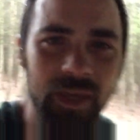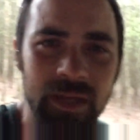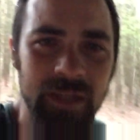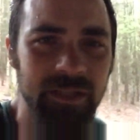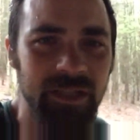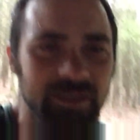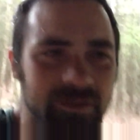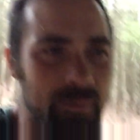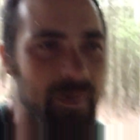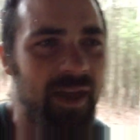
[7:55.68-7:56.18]
It
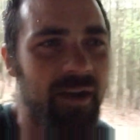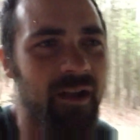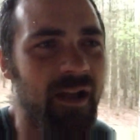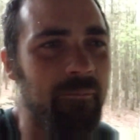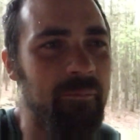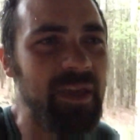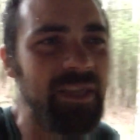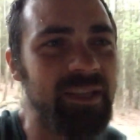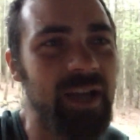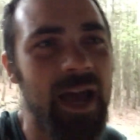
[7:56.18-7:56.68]
doesn't matter
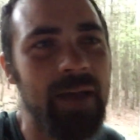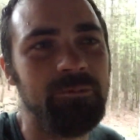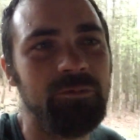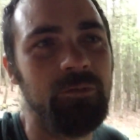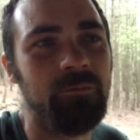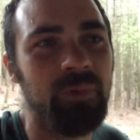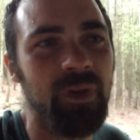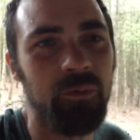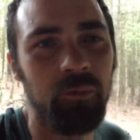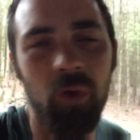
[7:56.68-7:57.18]
how many times
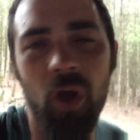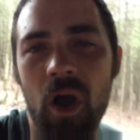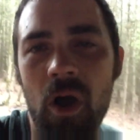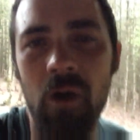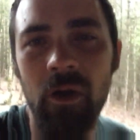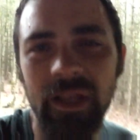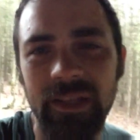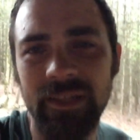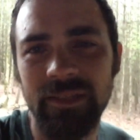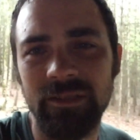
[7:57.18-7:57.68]
you've been
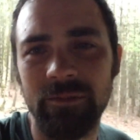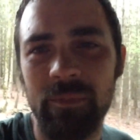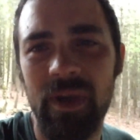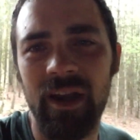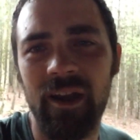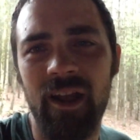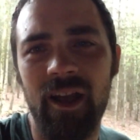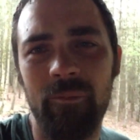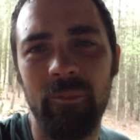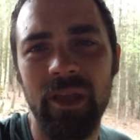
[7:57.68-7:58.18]
wrong. It doesn't
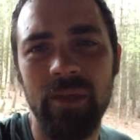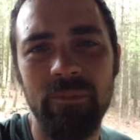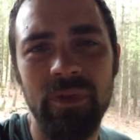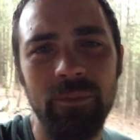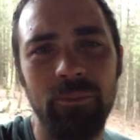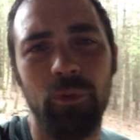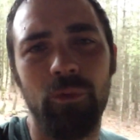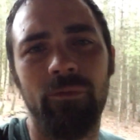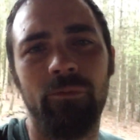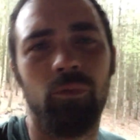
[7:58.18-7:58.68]
matter how many
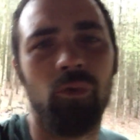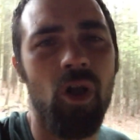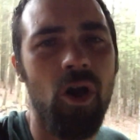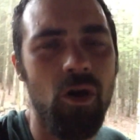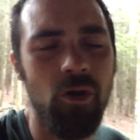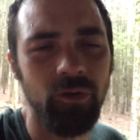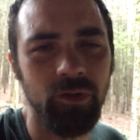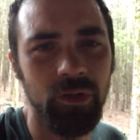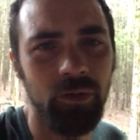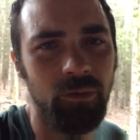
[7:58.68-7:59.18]
people have
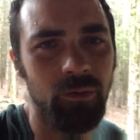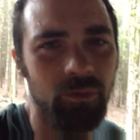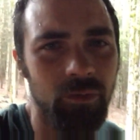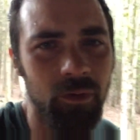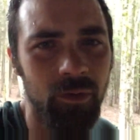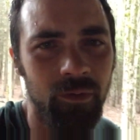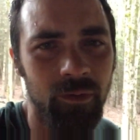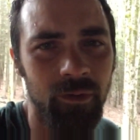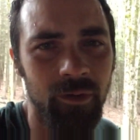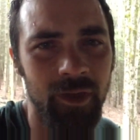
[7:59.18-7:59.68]
wronged
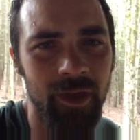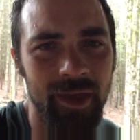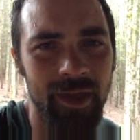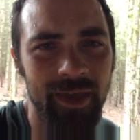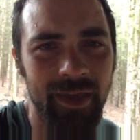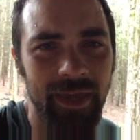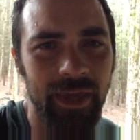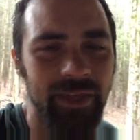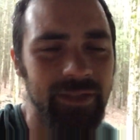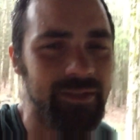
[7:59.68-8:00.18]
you.
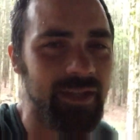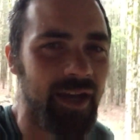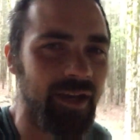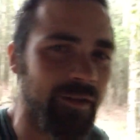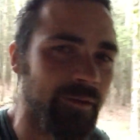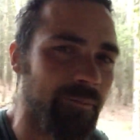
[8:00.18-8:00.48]
He's got